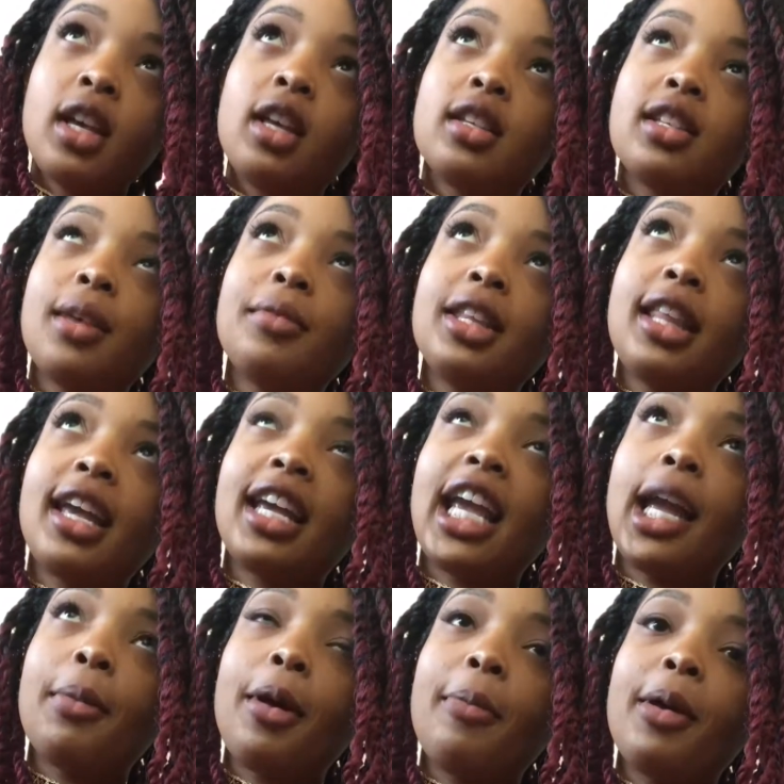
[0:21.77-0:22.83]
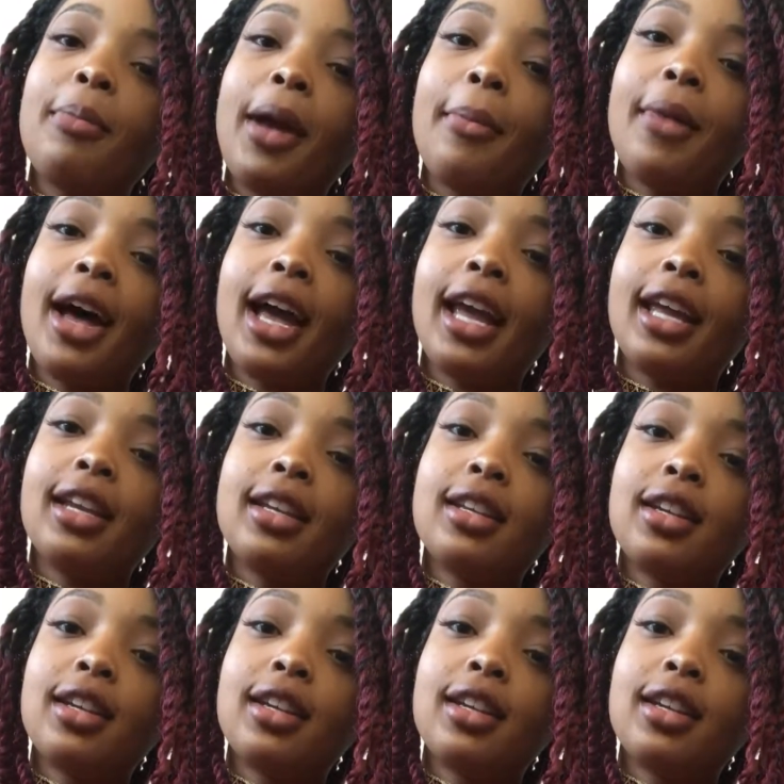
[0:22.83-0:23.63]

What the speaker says: something that came up in my mind.